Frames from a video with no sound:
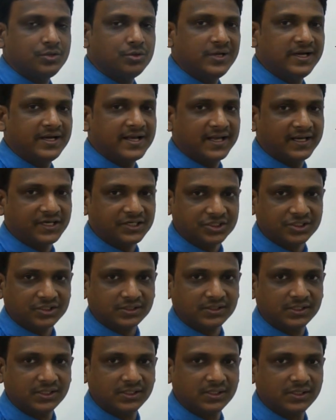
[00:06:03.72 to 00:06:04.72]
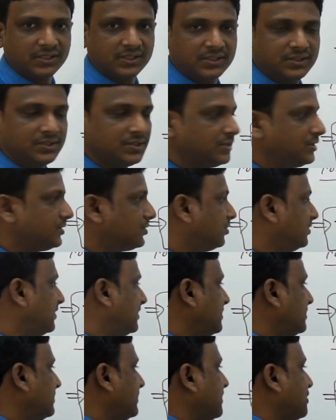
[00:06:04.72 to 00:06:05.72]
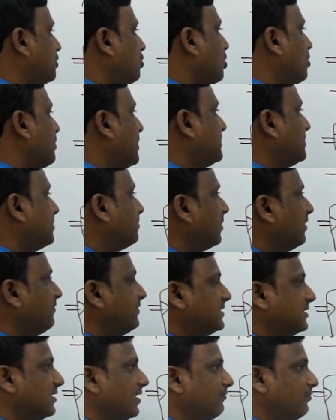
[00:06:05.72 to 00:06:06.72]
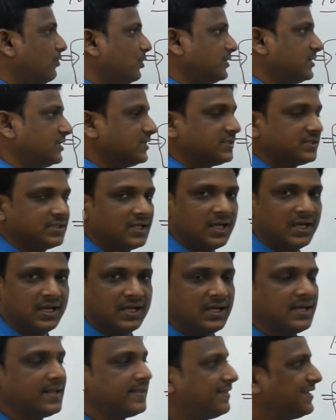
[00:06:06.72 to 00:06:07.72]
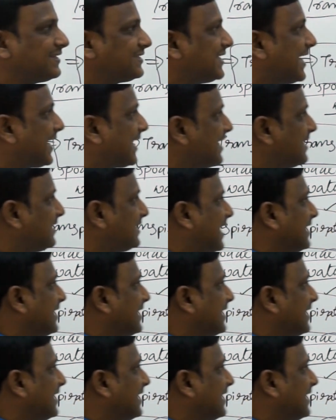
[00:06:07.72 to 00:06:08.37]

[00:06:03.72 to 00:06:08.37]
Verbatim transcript: unidirection so this is achieved by simple physical forces the second